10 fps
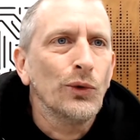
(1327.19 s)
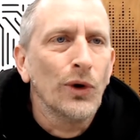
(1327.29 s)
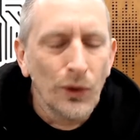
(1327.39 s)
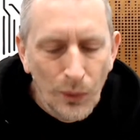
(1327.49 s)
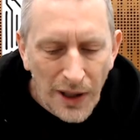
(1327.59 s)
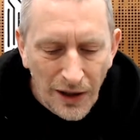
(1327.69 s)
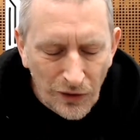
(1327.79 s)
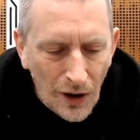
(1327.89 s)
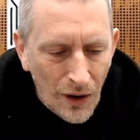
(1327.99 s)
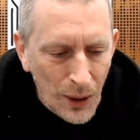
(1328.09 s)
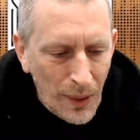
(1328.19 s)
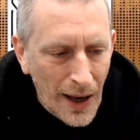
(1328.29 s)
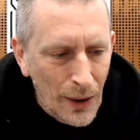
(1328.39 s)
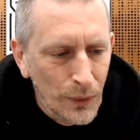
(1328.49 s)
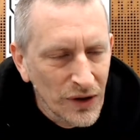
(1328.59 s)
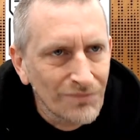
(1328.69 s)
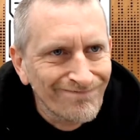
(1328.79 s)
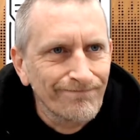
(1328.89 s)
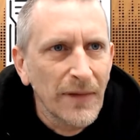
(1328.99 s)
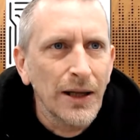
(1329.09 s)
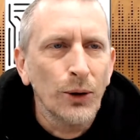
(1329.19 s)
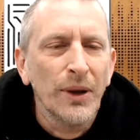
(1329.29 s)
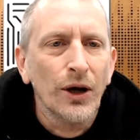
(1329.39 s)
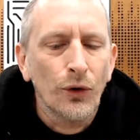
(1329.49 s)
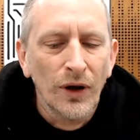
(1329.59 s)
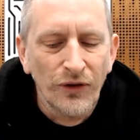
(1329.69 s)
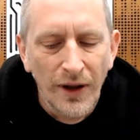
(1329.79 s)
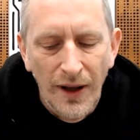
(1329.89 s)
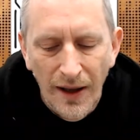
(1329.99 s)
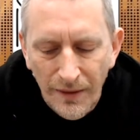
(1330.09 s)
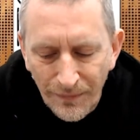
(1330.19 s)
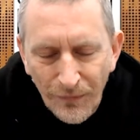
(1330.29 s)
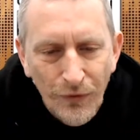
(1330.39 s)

want when it's at high power is a little bit of grunt in there.